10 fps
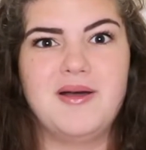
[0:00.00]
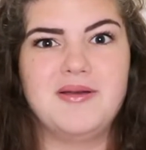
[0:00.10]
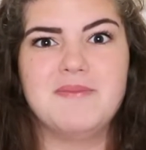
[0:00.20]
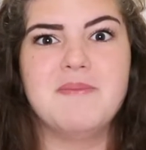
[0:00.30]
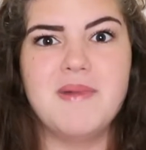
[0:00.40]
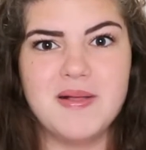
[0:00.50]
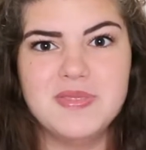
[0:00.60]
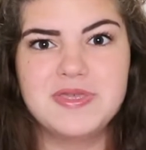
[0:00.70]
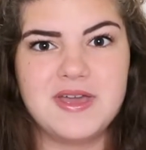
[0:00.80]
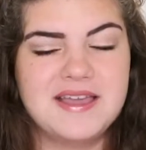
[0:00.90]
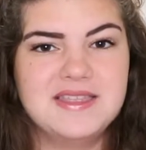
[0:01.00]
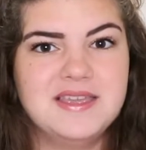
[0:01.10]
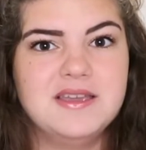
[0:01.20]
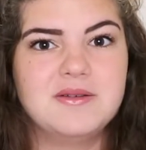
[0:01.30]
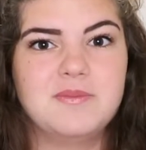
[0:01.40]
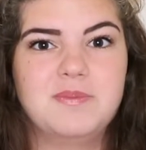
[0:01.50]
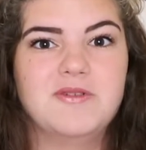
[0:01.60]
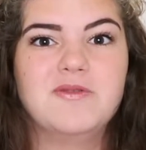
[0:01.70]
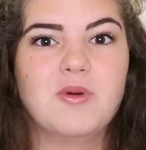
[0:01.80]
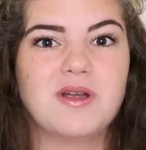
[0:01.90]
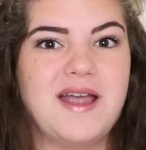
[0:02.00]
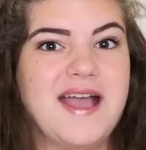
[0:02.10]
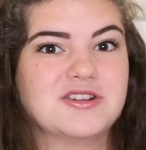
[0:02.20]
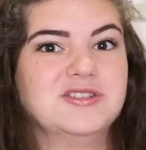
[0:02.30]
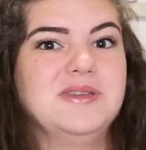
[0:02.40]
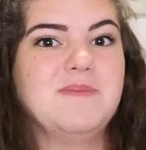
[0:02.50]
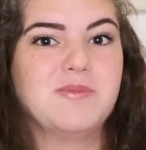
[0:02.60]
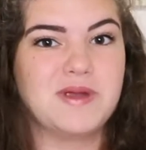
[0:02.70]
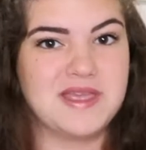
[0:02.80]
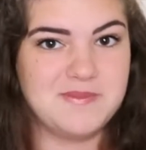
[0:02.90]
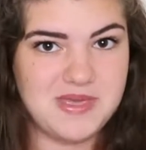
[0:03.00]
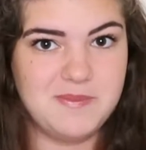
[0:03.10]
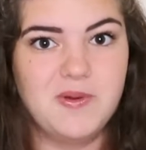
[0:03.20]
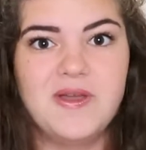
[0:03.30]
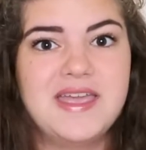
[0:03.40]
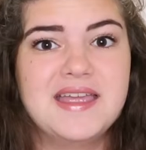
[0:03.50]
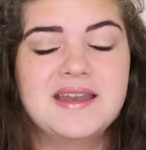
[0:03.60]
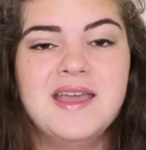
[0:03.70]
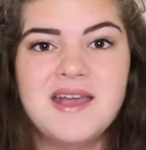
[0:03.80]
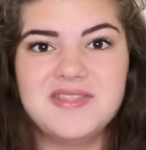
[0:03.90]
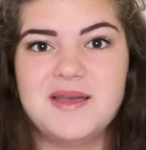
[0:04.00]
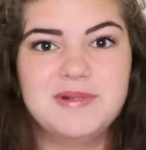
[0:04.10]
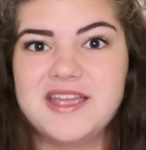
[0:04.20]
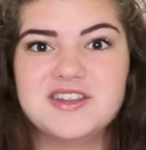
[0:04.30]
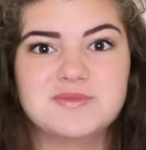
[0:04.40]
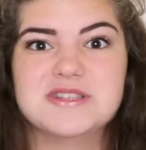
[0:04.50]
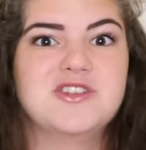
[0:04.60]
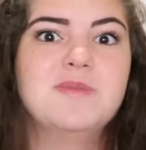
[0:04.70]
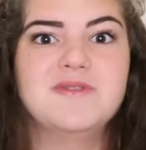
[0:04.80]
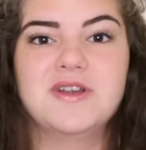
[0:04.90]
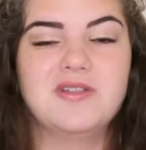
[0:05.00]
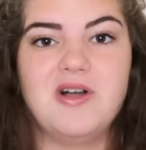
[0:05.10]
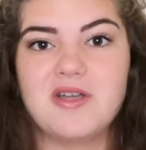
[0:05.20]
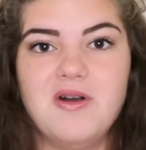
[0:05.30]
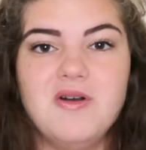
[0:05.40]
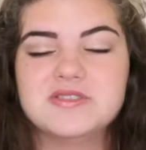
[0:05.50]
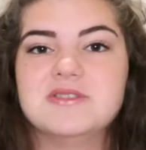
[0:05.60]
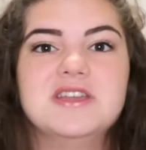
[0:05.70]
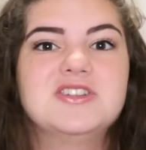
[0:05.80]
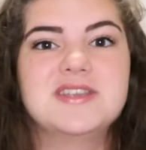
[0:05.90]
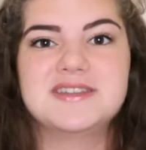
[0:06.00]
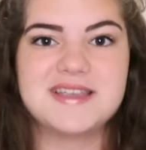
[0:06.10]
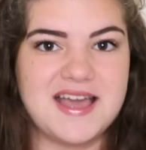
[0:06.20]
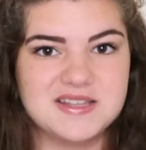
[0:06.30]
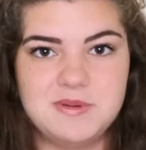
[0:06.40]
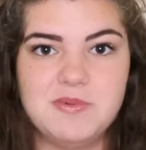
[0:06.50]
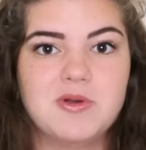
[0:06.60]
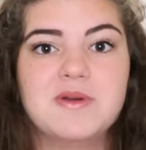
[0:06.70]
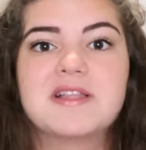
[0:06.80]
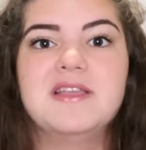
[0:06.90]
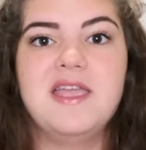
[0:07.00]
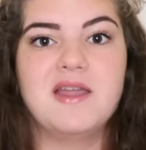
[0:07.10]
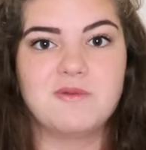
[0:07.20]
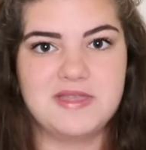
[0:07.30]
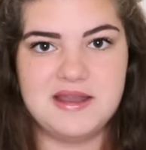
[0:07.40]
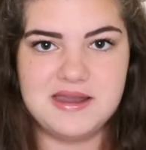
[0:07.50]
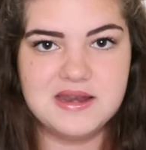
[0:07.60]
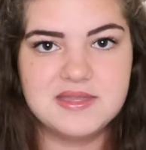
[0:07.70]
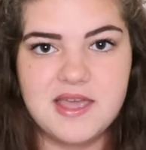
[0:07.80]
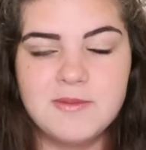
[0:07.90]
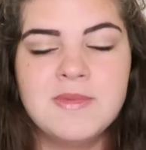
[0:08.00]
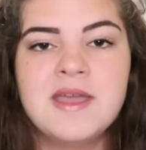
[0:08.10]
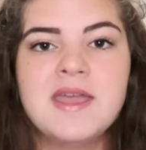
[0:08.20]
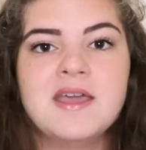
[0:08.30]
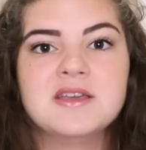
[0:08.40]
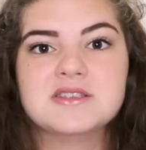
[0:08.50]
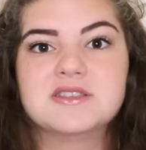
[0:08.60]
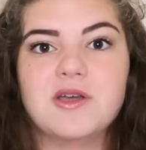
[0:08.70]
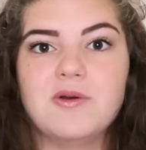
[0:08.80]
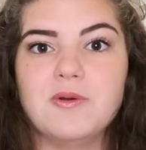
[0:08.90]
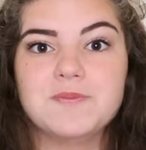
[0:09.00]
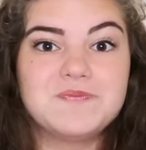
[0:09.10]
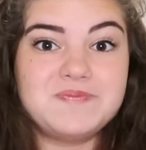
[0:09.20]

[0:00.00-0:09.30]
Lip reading: a month, I think, before actually bringing people in. The application wasn't open very long at all, so they just had to cast people quickly and where they needed them. So